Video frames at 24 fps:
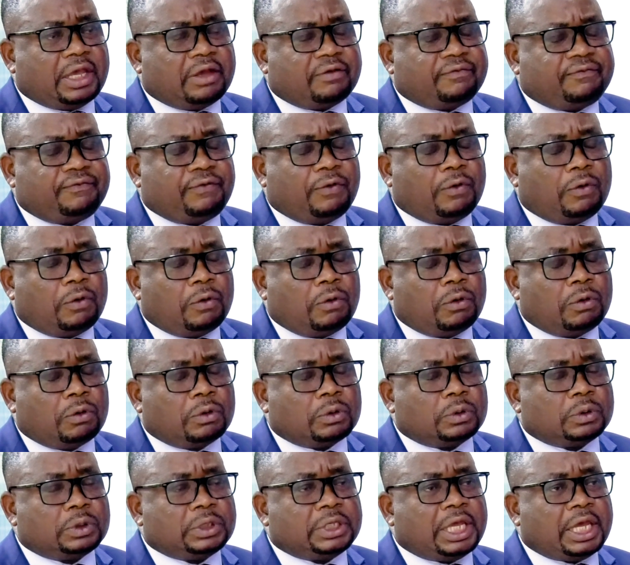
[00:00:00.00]

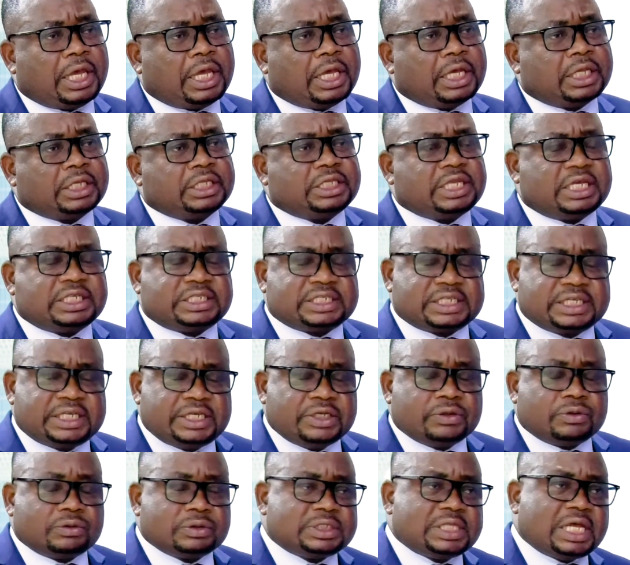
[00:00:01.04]
for the
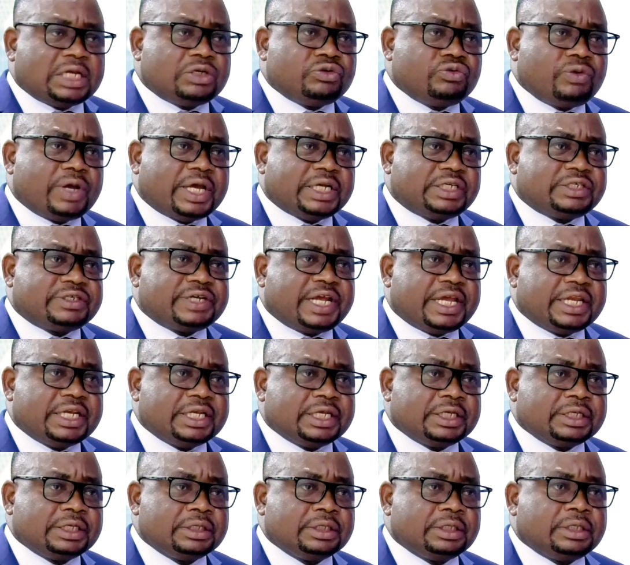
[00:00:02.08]
skills that we are
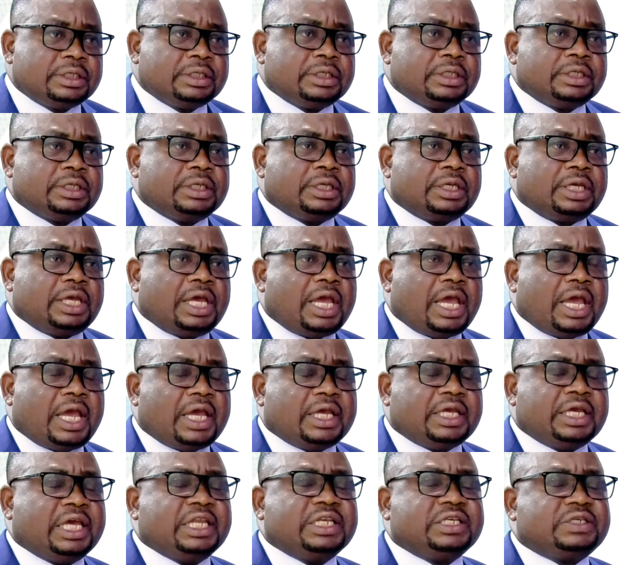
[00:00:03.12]
training.
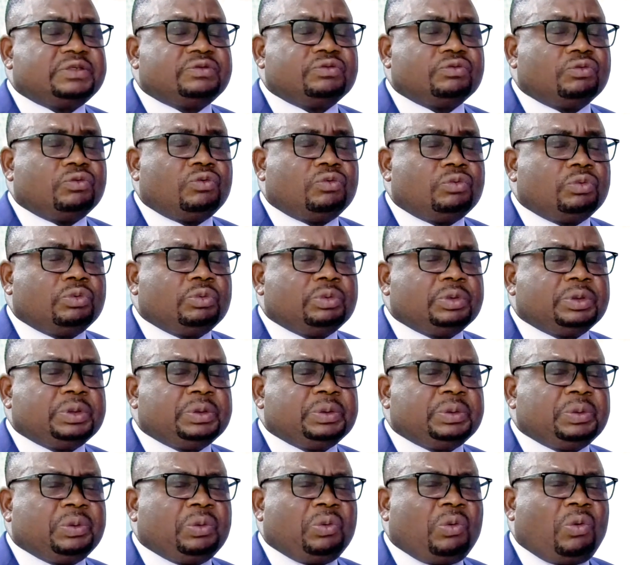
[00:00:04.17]
And
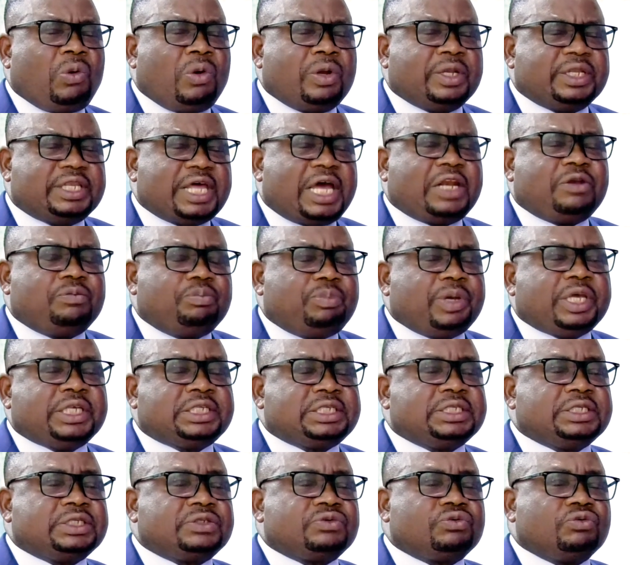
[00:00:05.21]
on that
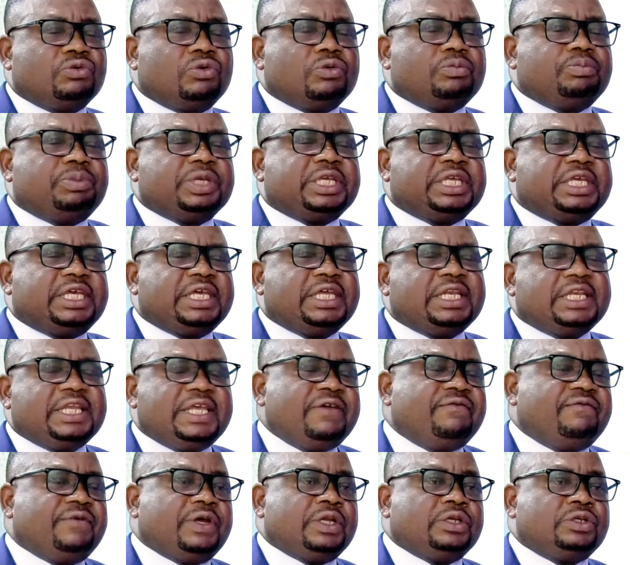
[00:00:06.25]
basis, we'll begin
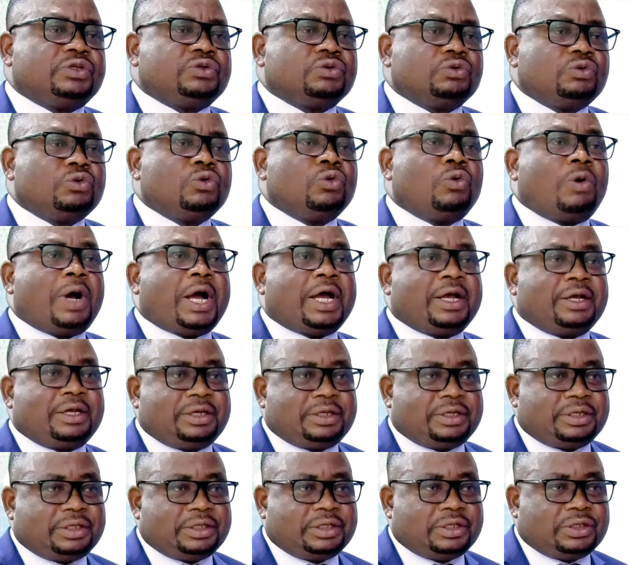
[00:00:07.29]
even to lure
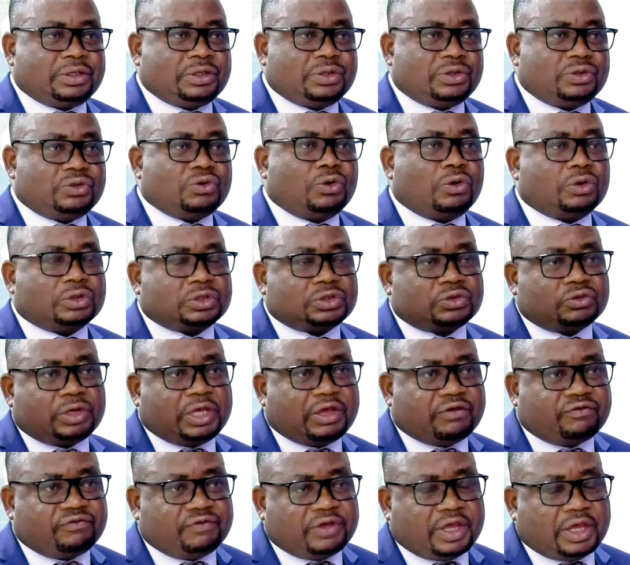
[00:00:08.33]
those who
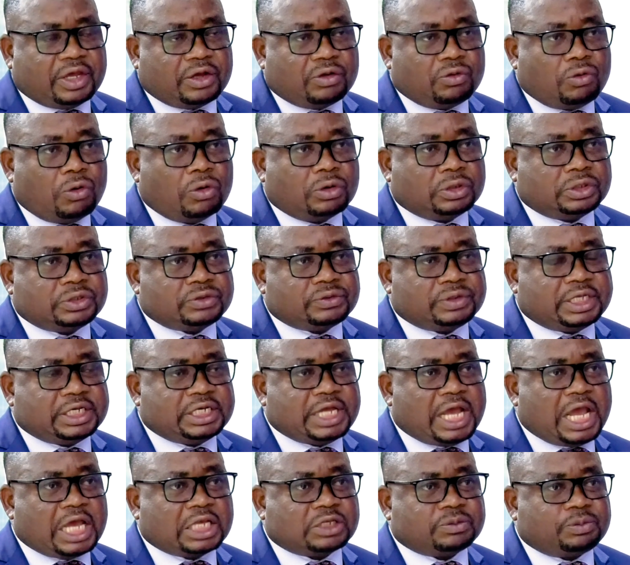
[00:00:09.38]
have gone to the
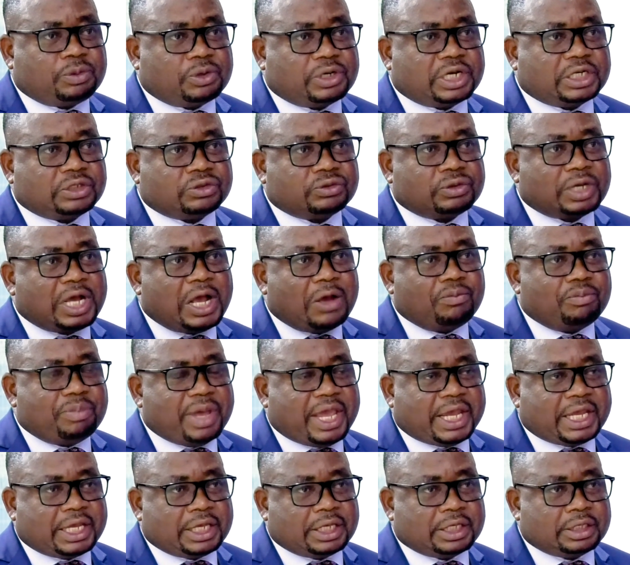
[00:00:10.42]
diaspora to come
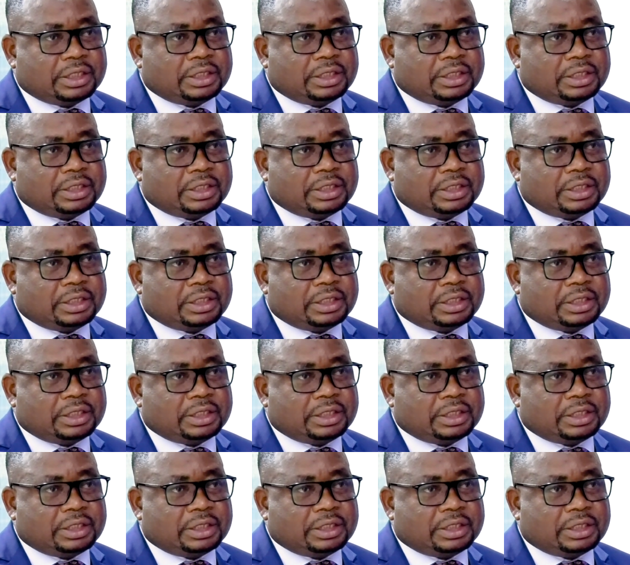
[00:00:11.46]
back